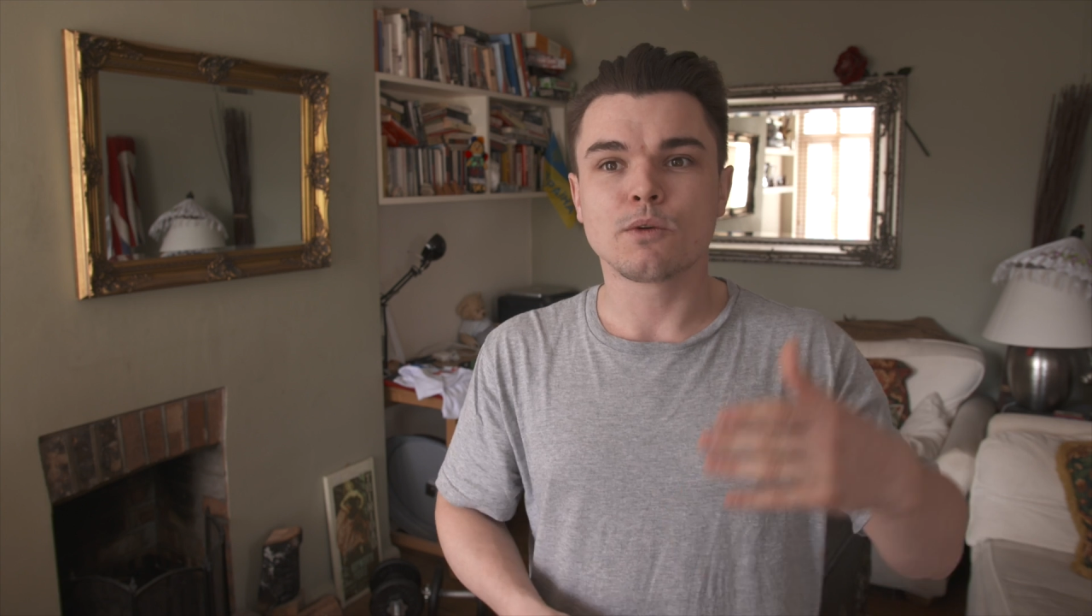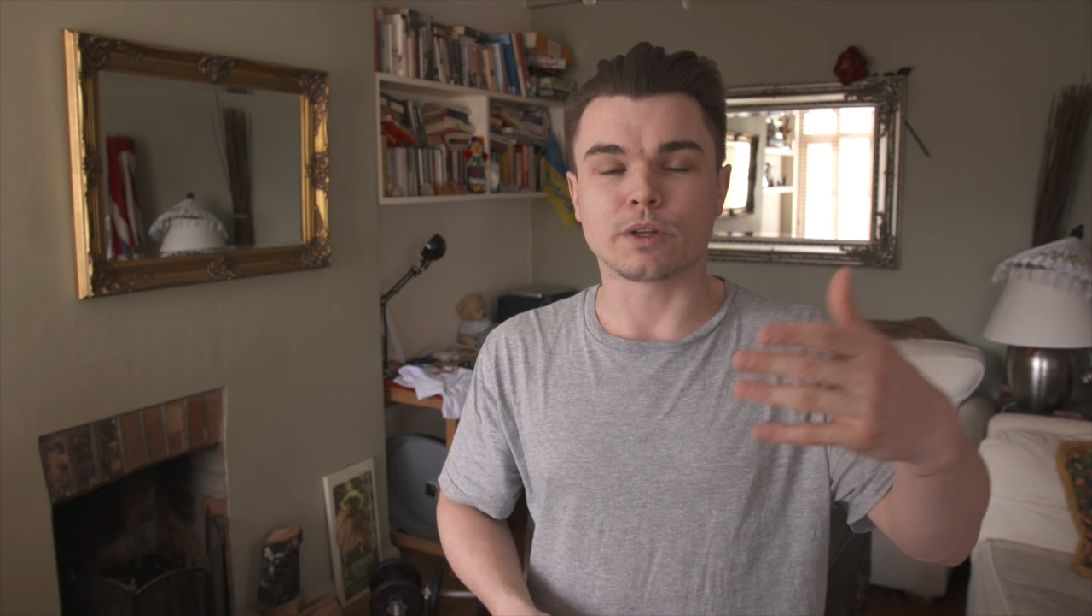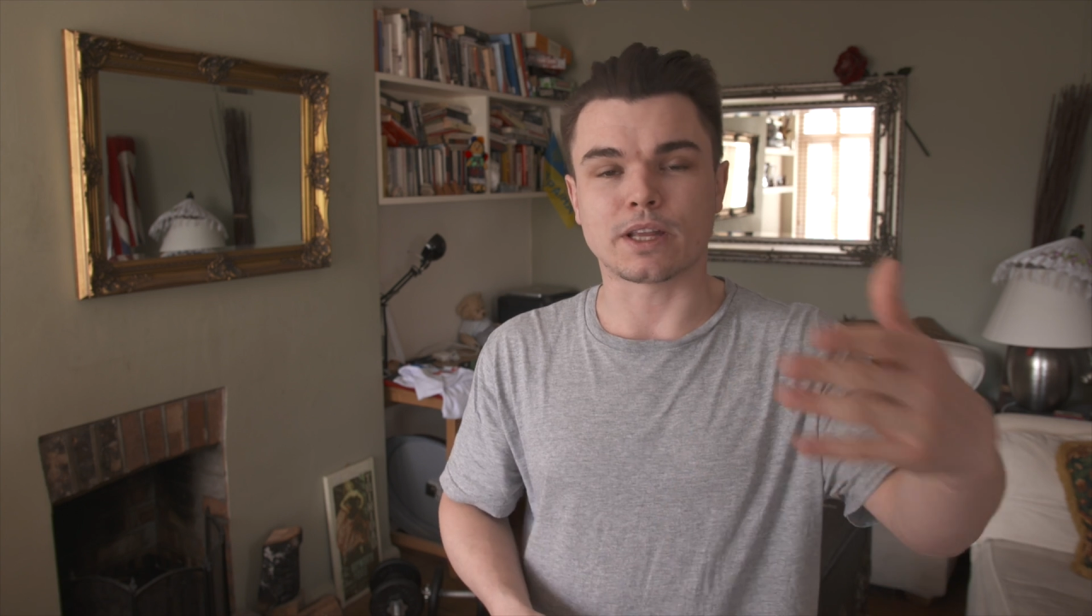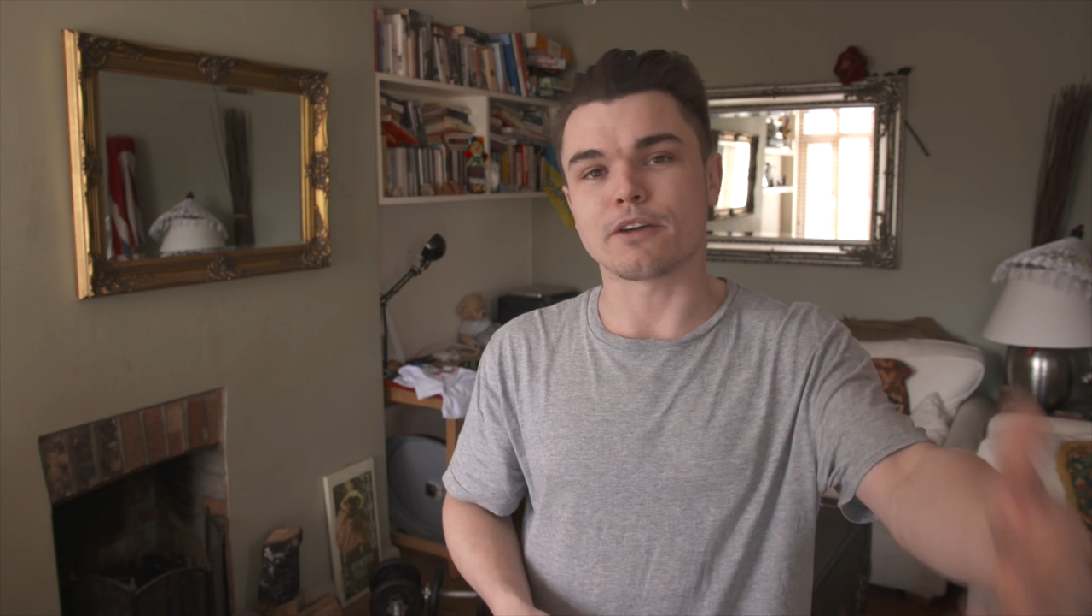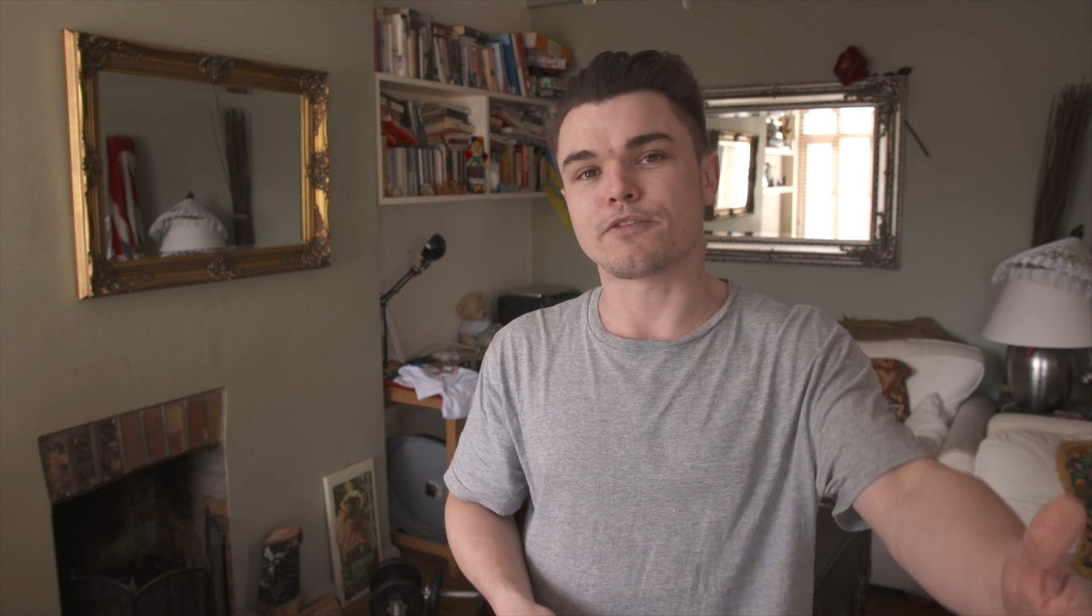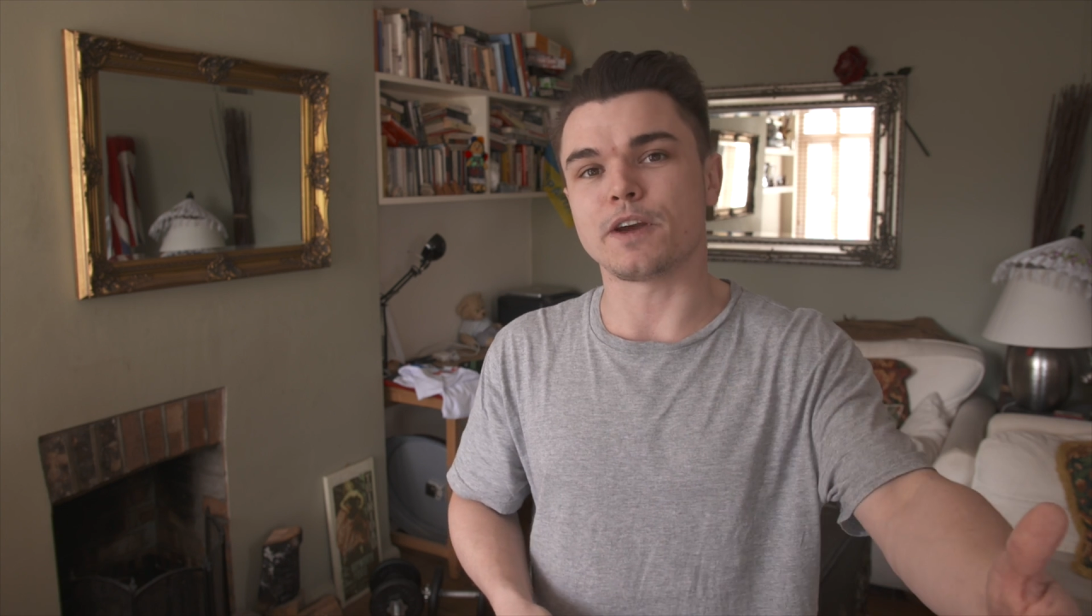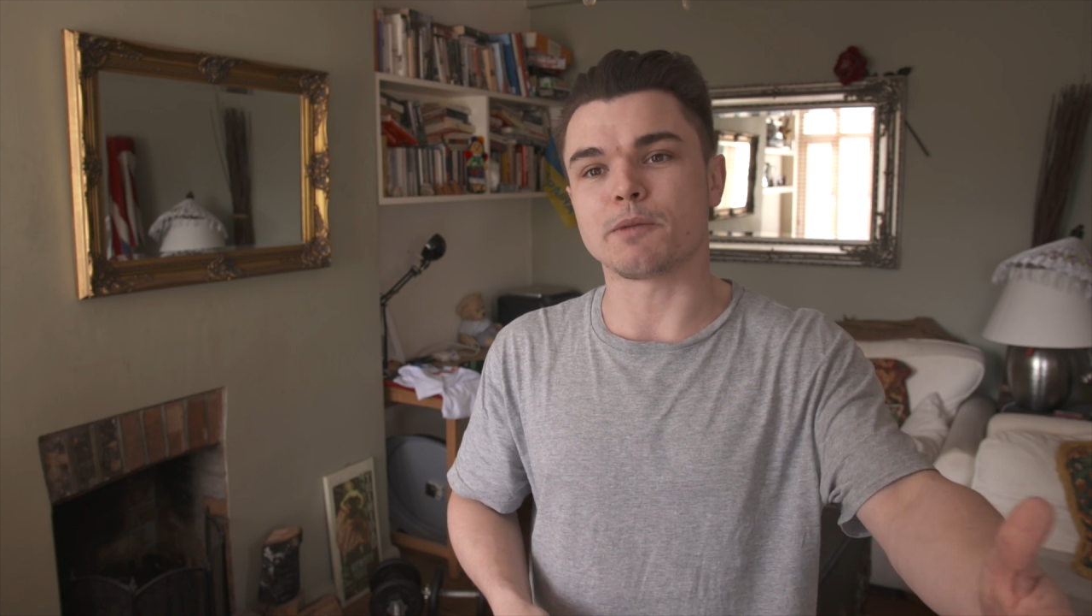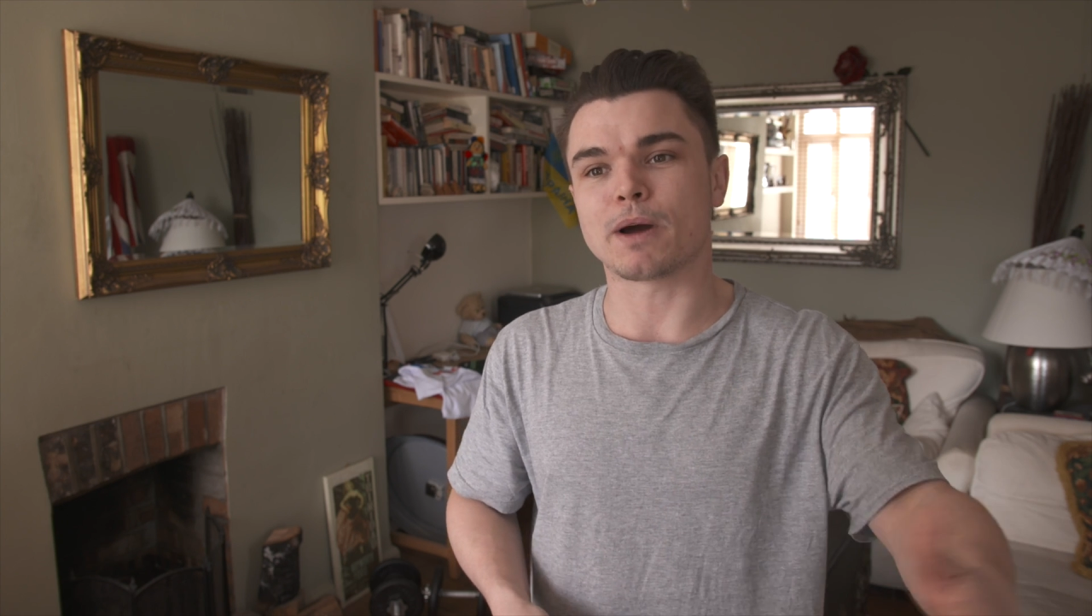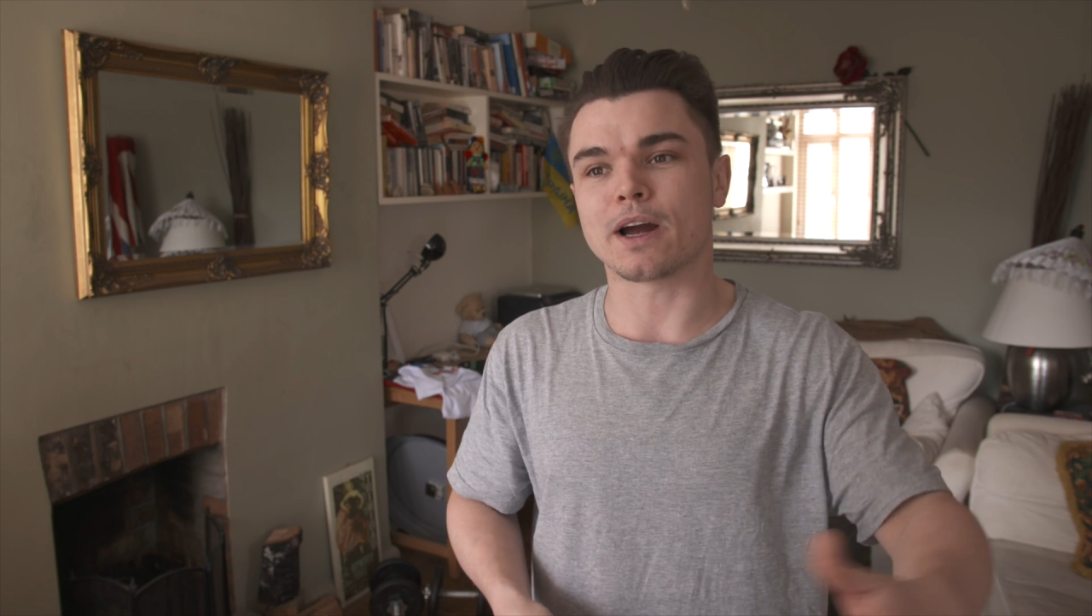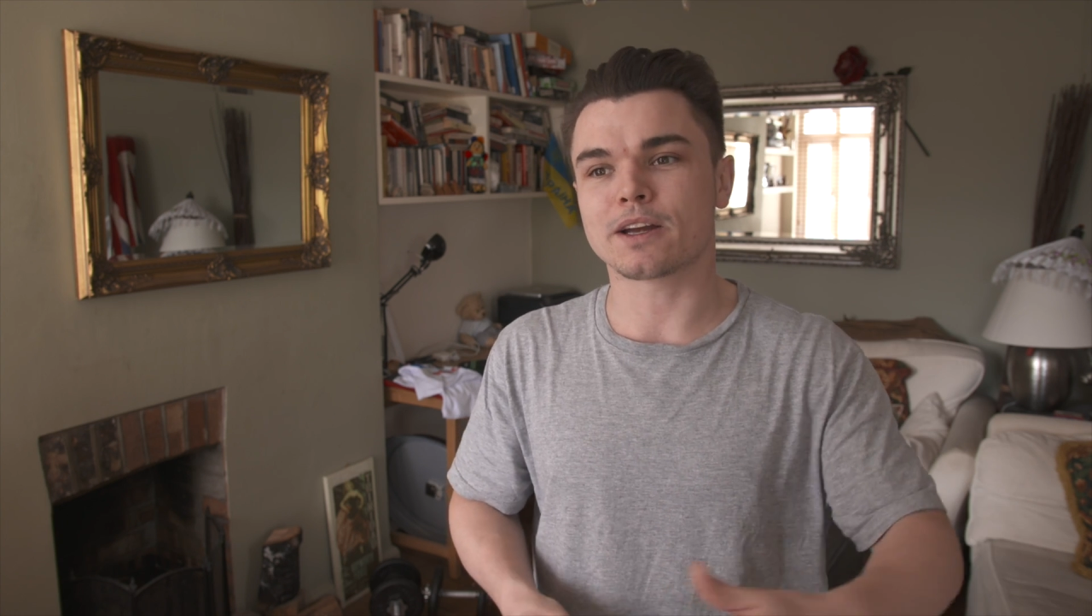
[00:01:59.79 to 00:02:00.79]
with their
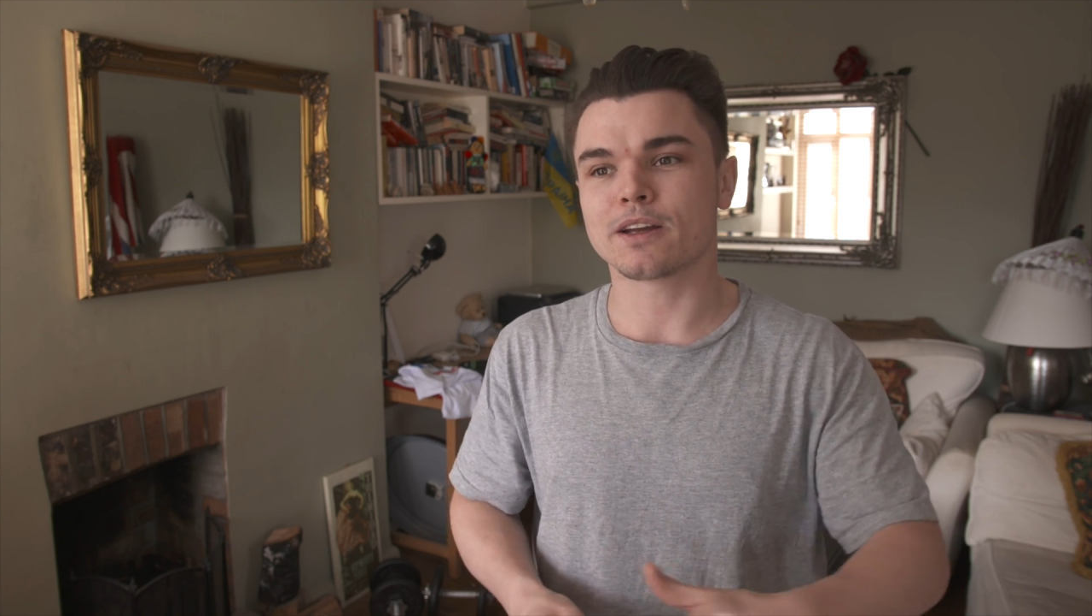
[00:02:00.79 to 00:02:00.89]
feedback.